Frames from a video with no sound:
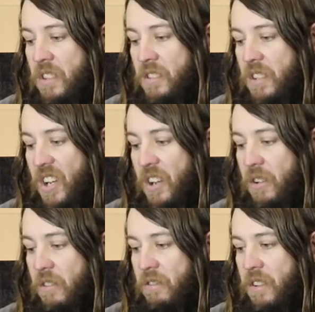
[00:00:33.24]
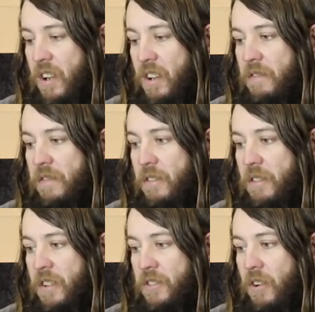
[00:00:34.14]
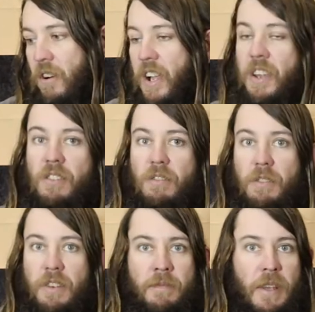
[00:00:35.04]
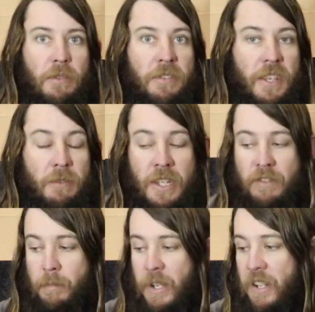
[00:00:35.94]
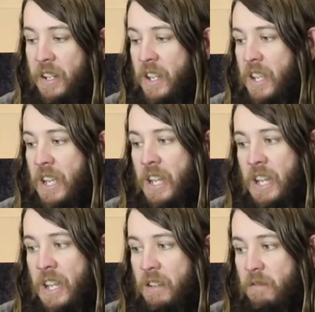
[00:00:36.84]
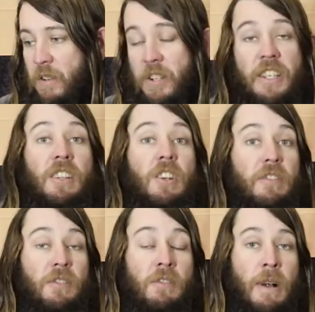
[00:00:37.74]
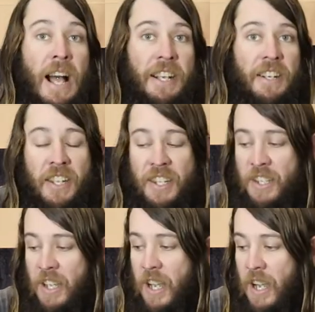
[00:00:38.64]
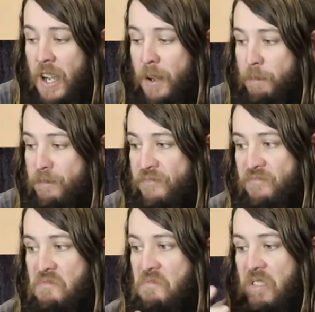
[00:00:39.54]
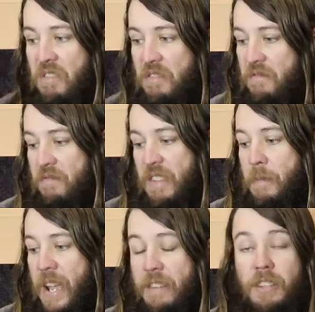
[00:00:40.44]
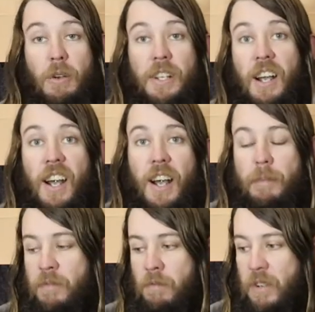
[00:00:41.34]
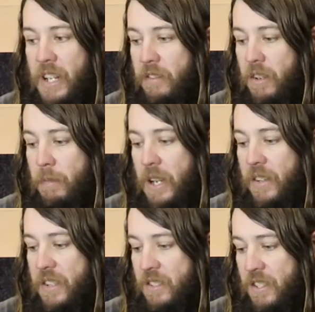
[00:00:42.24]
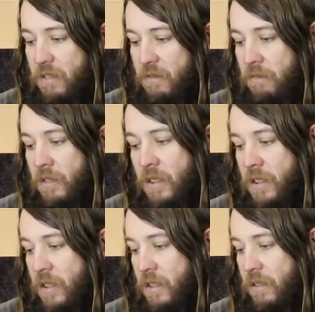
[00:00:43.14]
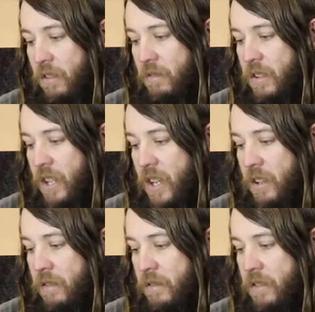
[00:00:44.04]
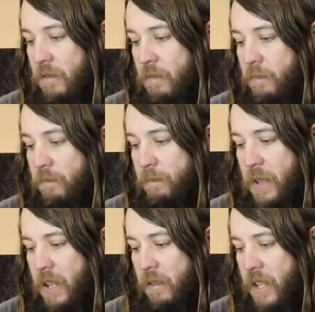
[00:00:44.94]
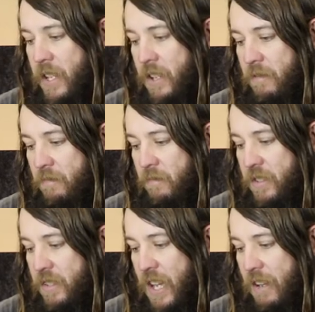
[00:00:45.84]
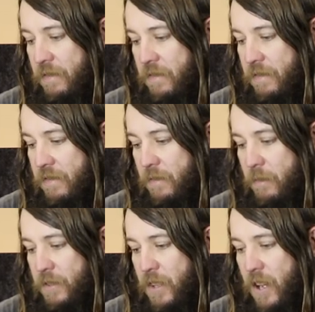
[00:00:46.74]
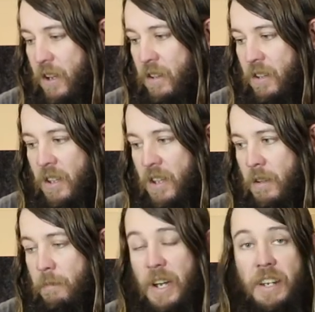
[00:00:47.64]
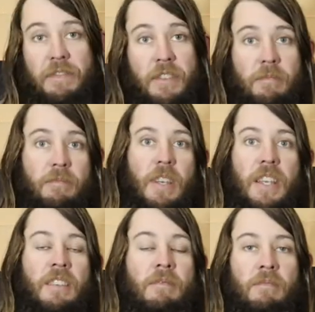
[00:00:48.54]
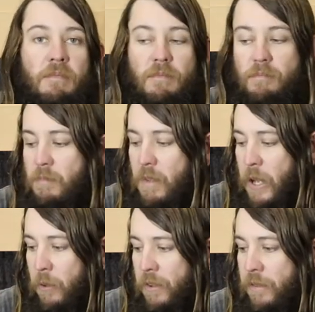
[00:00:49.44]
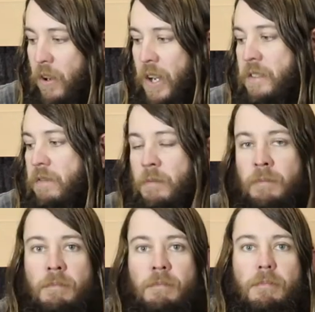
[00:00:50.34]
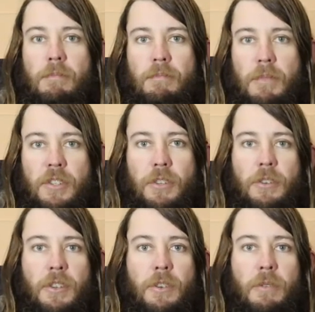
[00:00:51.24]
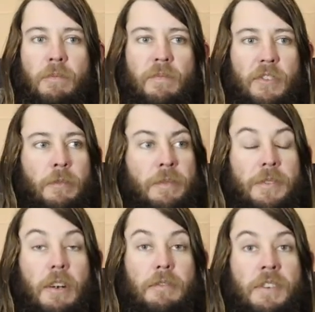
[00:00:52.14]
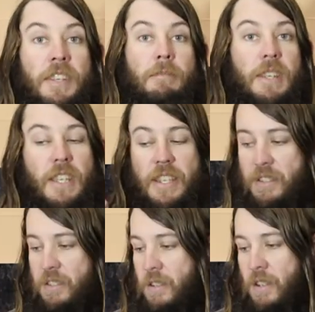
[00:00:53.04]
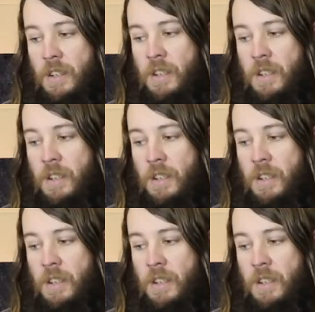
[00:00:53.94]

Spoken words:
So, you know, if you're on a diet or health kick or whatever, but really a lot of it's all marketing. They may have lower carbs or whatever, but they've still got, you know, still beery and stuff. So, but if you're taking health advice from a dude who films himself drinking beer, that's